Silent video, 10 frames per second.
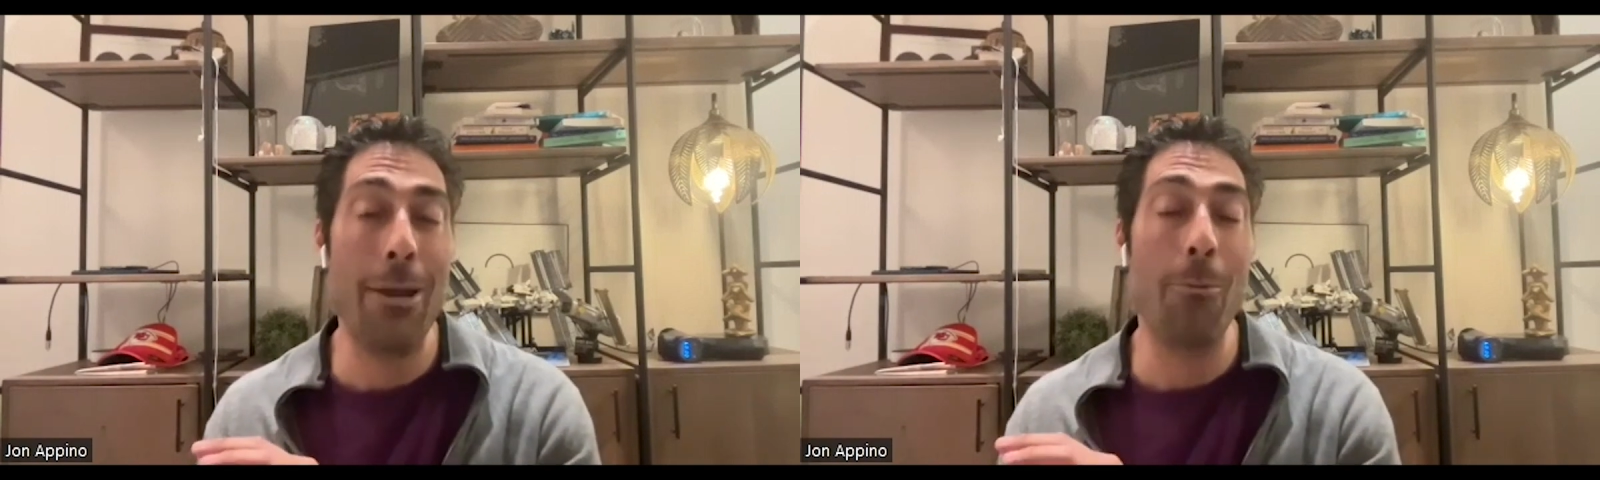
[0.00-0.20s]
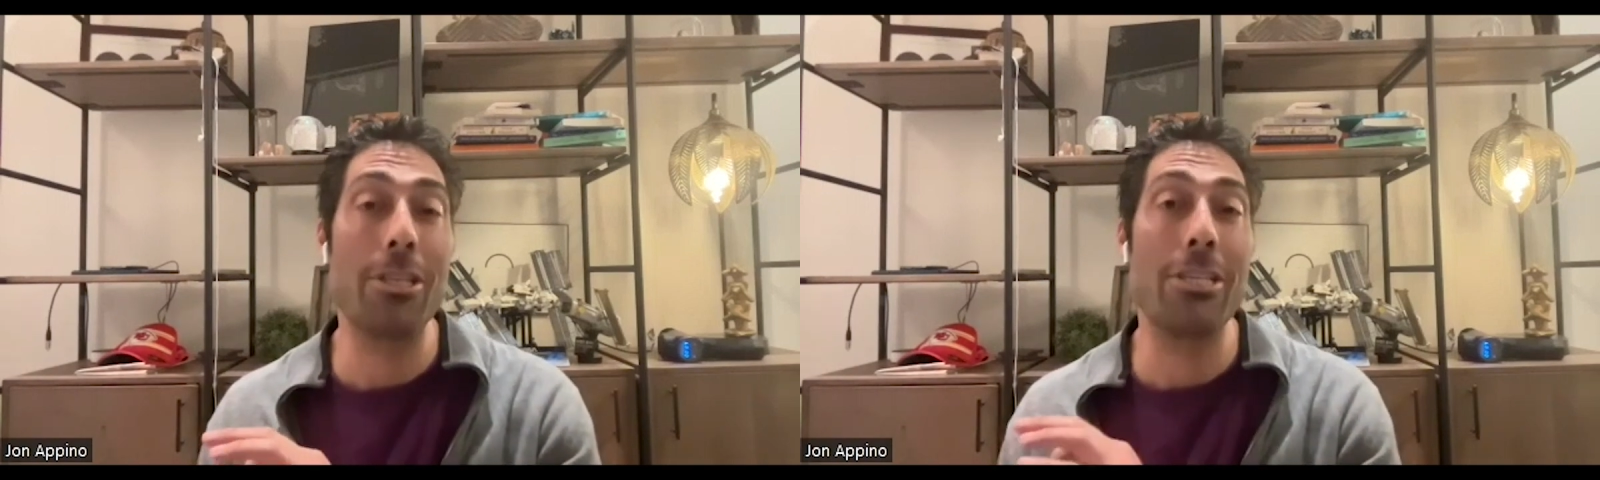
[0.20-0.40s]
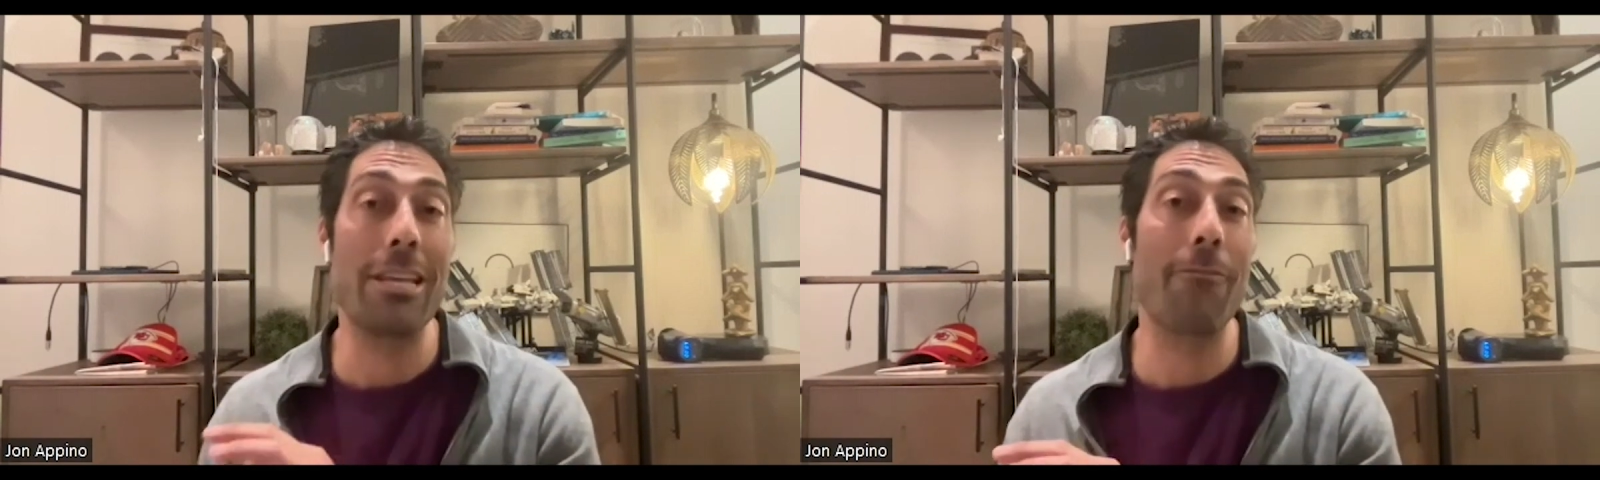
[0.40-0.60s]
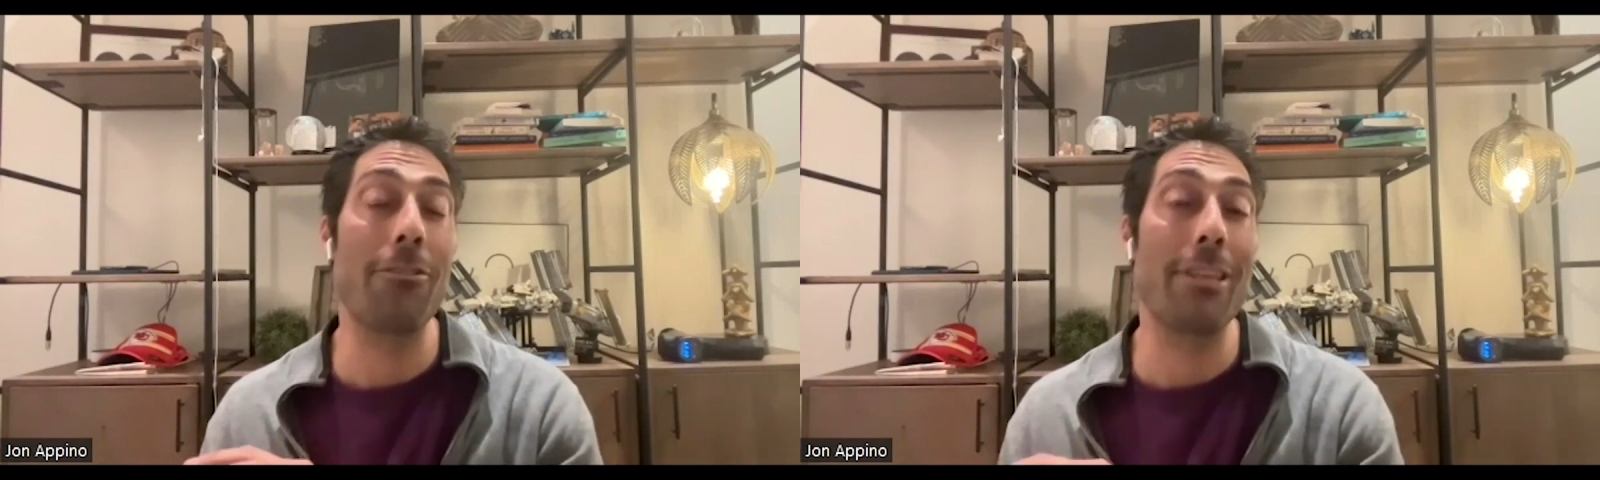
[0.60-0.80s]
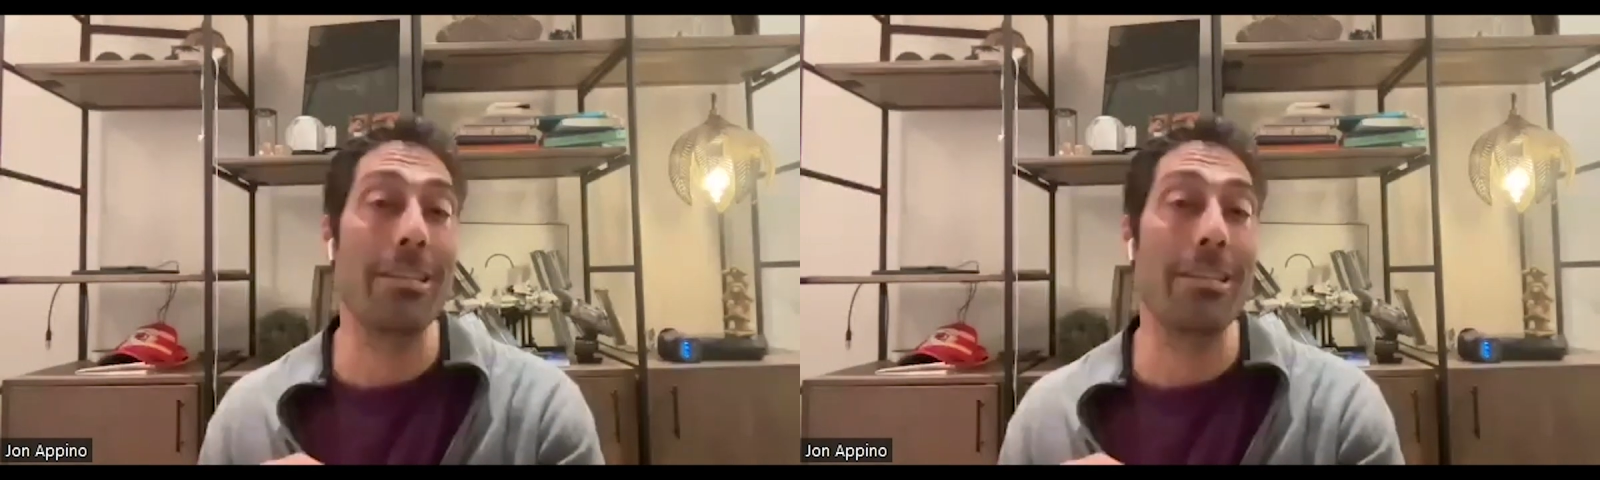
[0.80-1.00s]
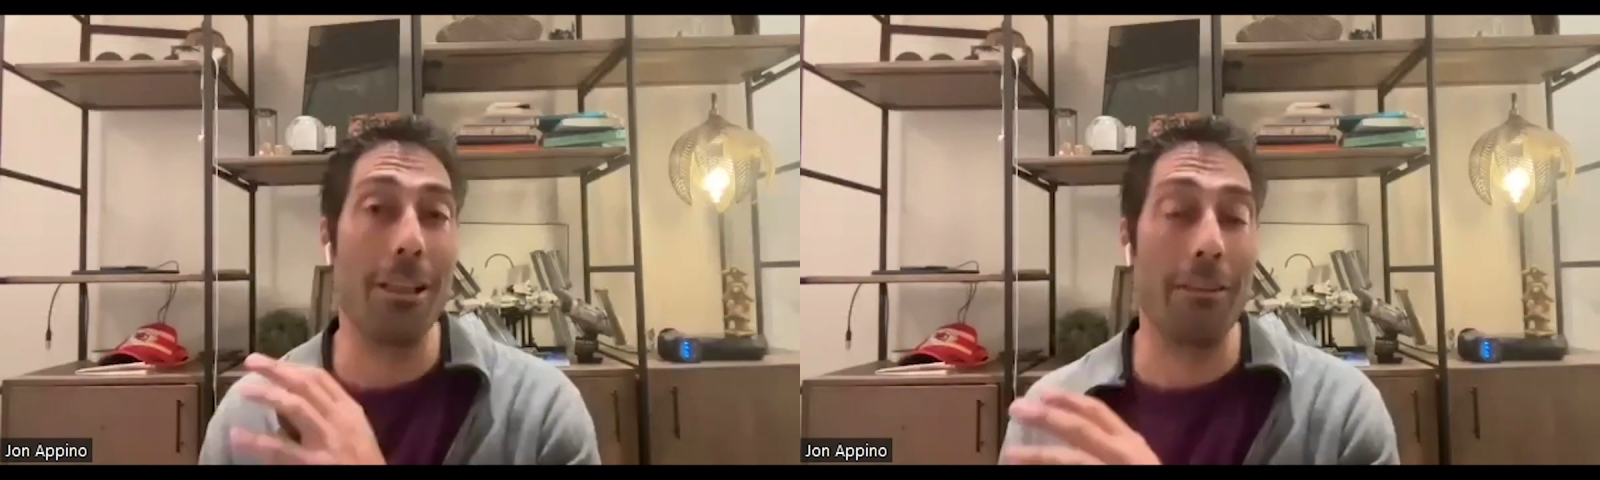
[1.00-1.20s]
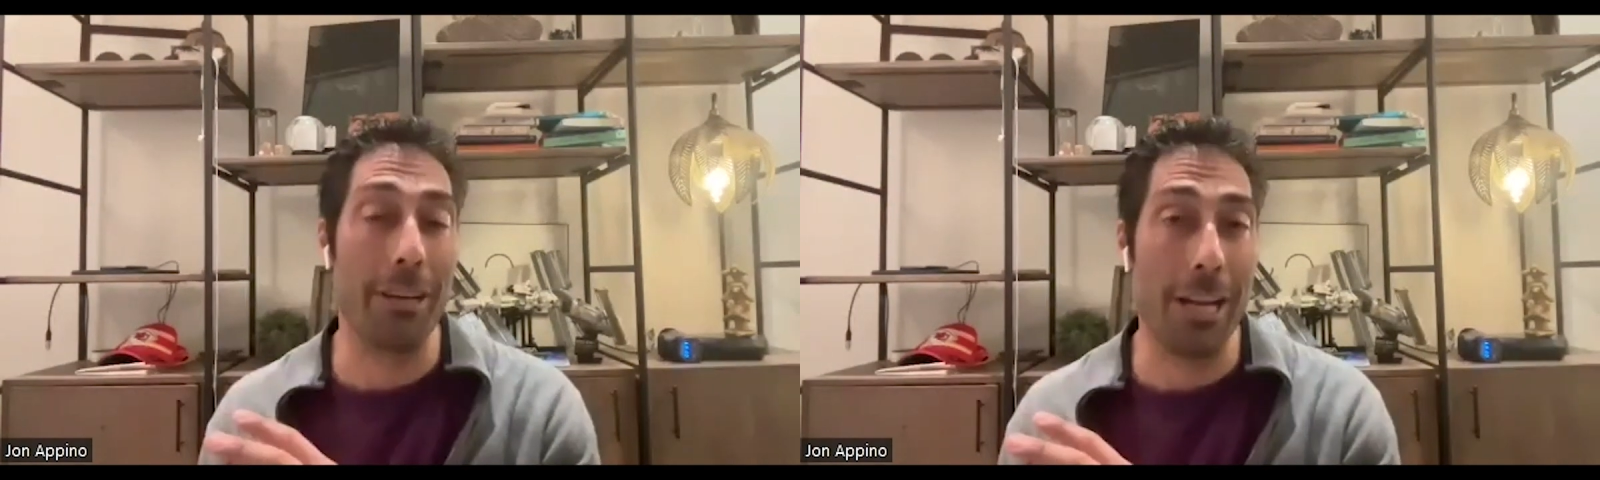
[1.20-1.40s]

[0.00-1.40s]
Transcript: which is different than Sullivan